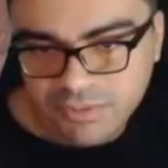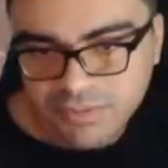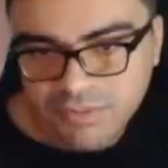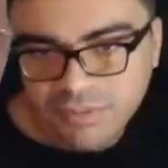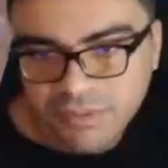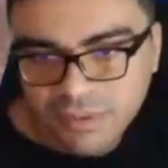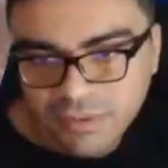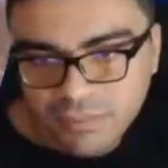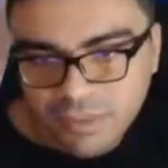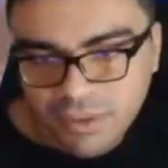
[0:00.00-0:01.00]
And you
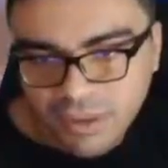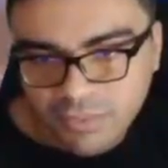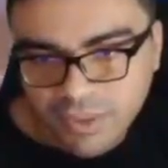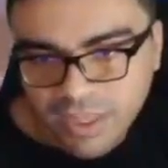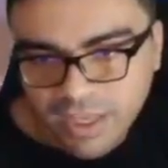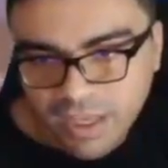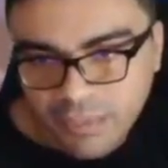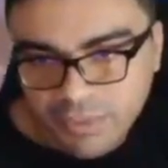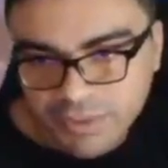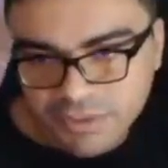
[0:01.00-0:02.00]
know,
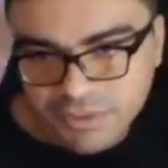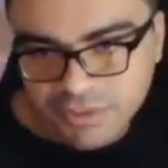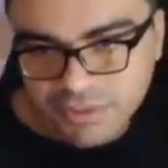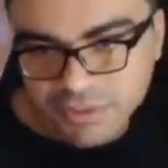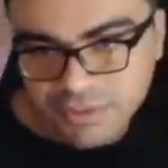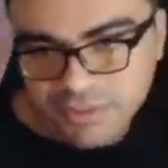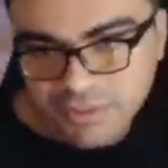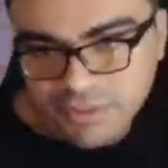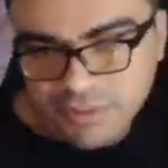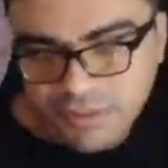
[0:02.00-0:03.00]
007
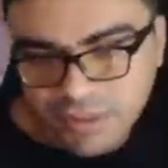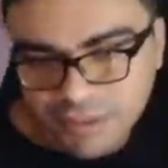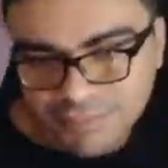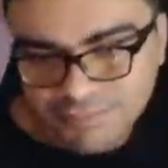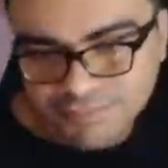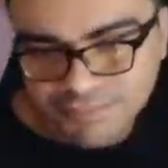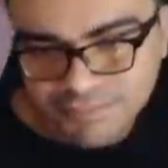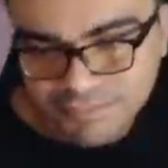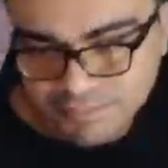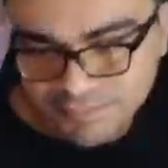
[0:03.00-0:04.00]
GoldenEye, the pause
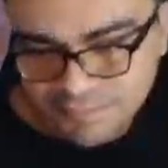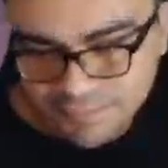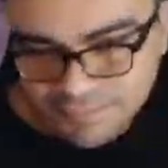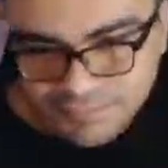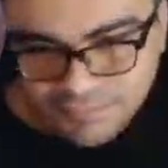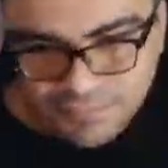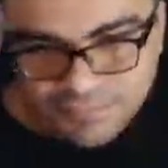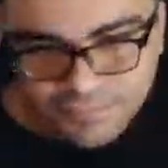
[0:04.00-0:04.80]
menu. How I used to,